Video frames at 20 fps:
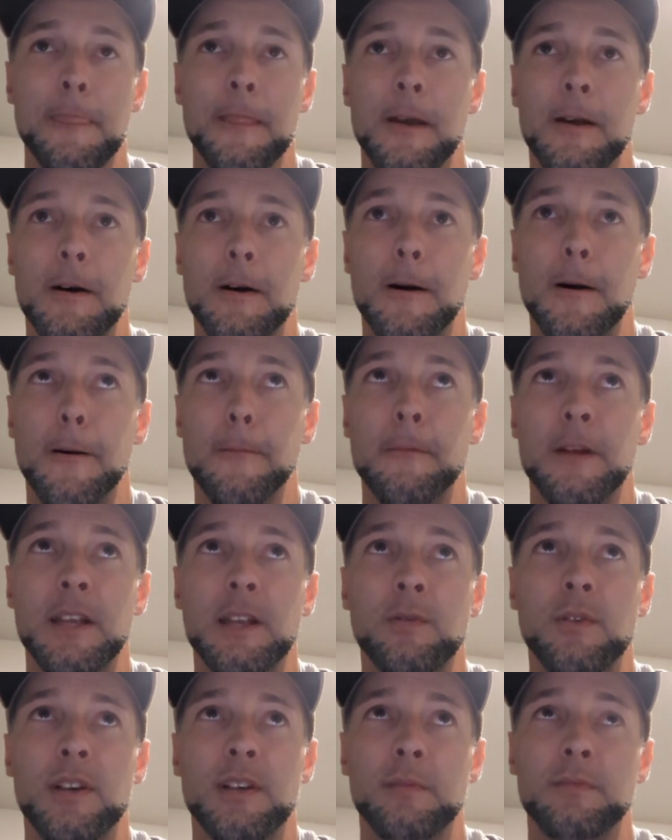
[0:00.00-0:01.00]

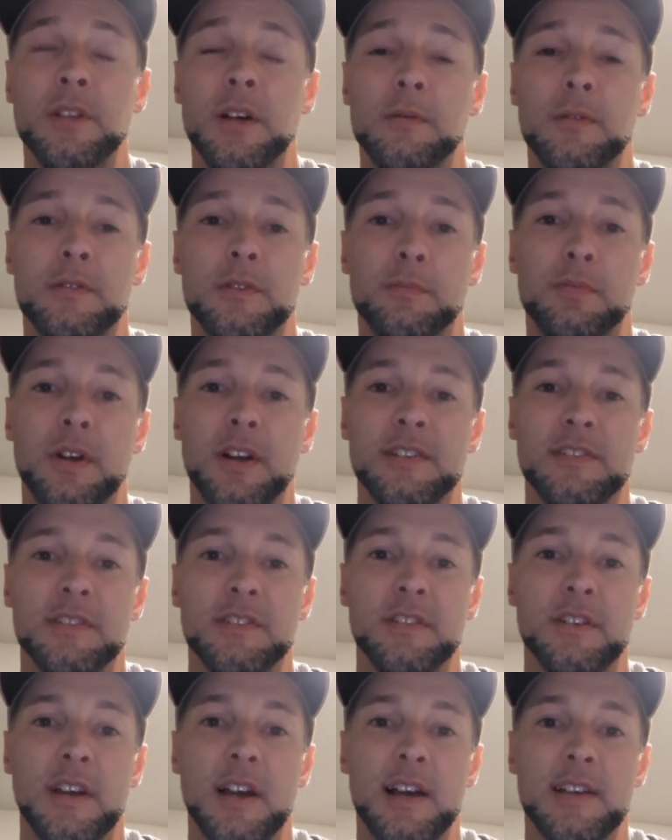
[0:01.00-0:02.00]
Anyway, I'm done with depressing
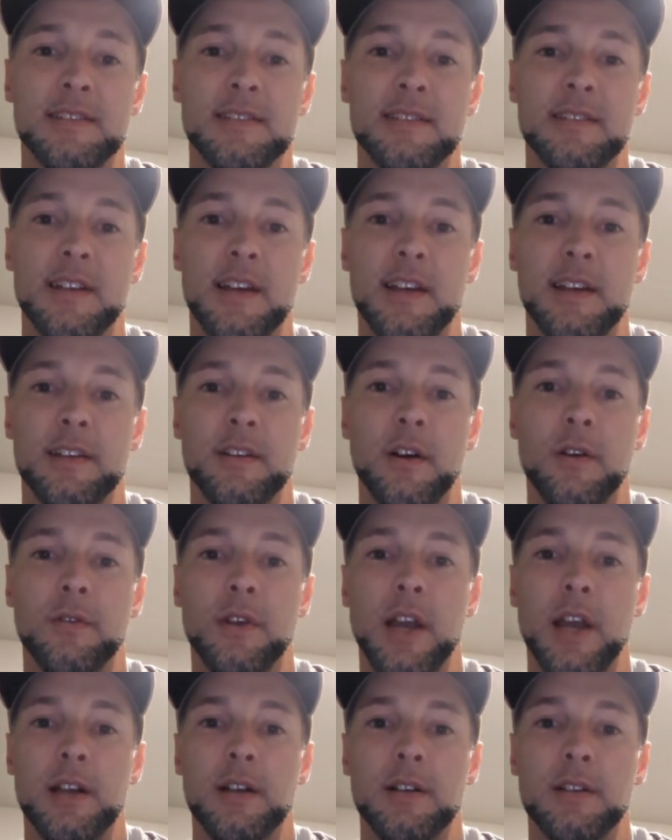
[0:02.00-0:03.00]
you guys today. Go
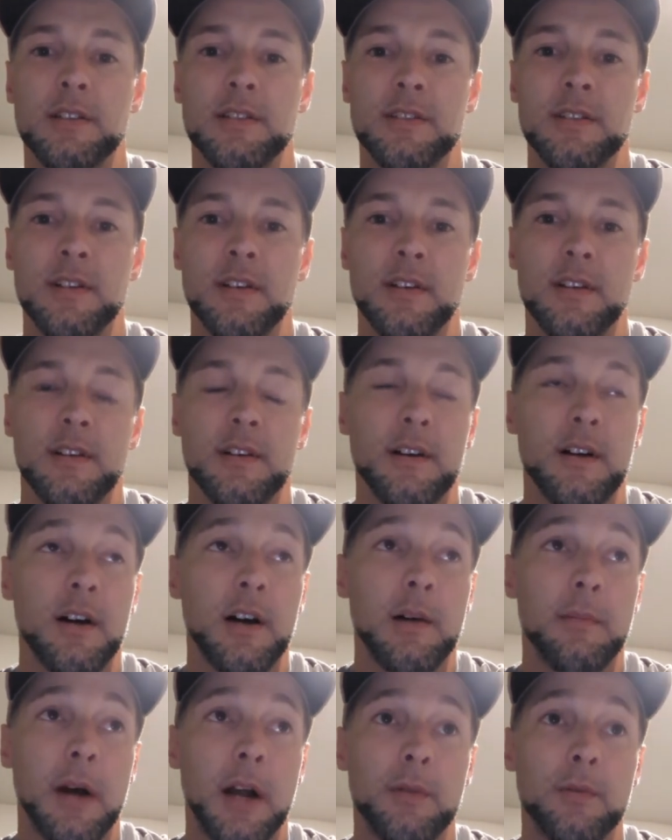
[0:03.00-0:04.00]
Gators.
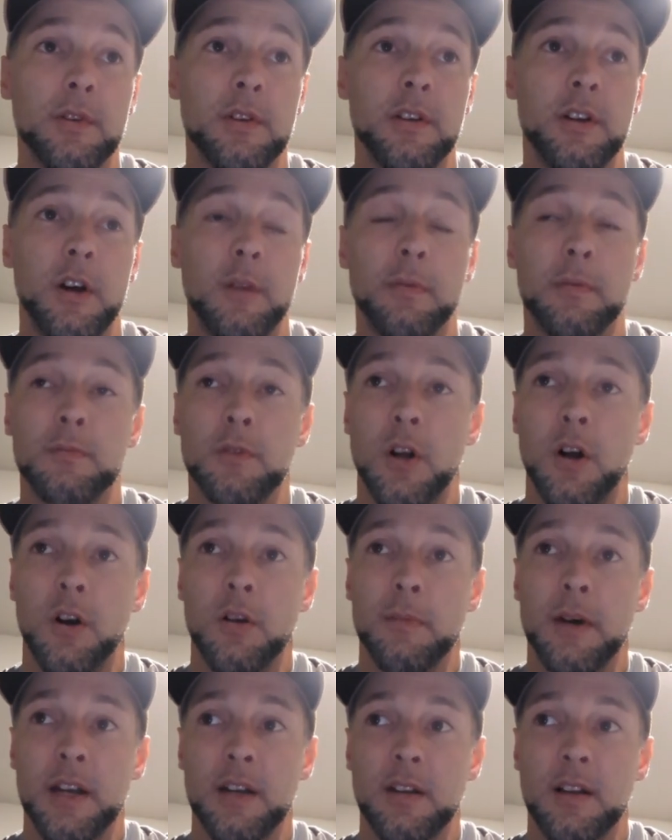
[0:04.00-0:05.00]
I really hope I'm wrong
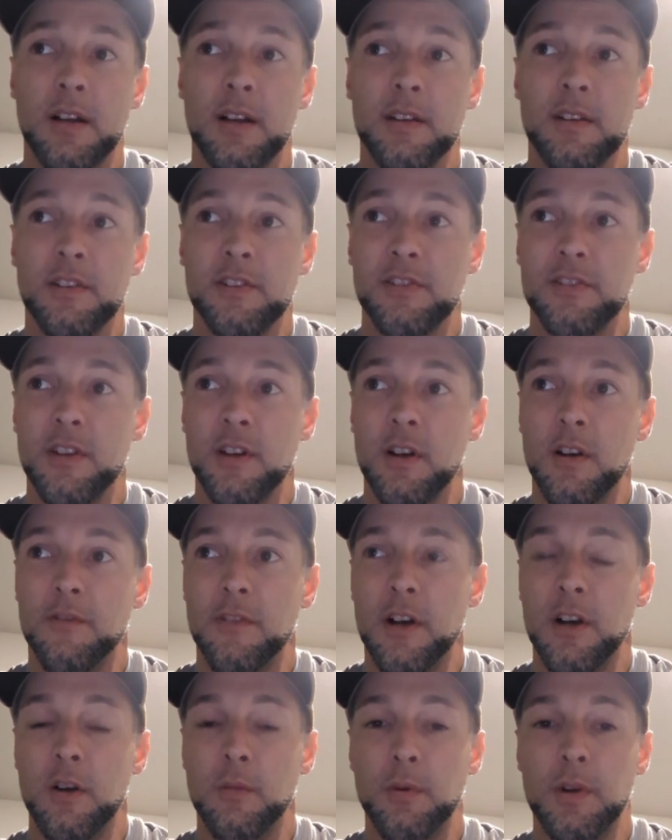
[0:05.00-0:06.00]
about a lot of this stuff.
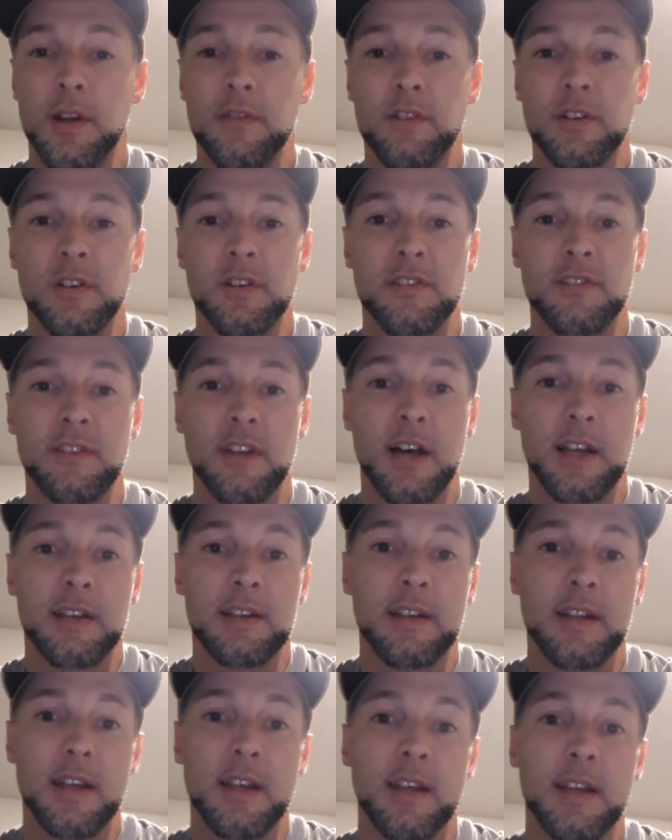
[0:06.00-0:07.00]
I hope we have a good signing
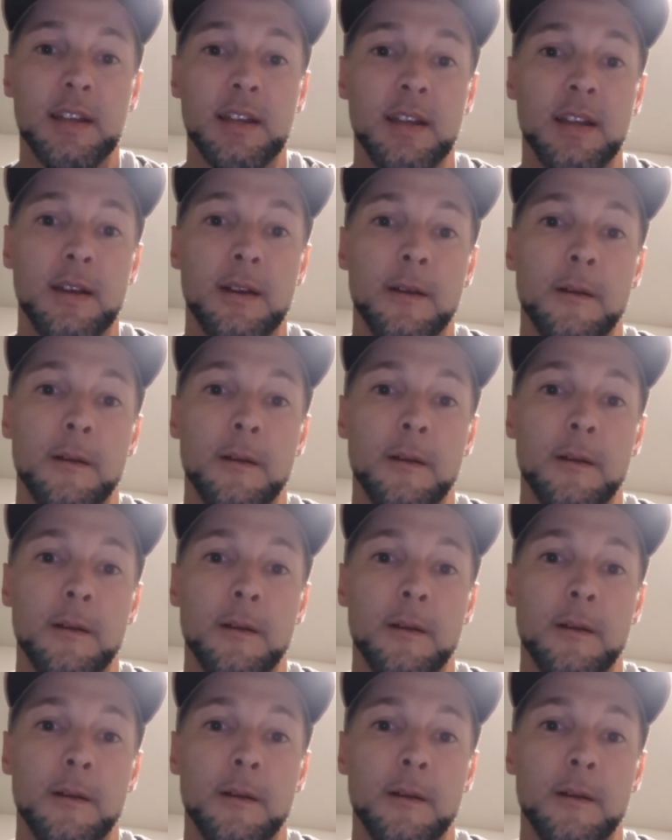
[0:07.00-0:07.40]
day.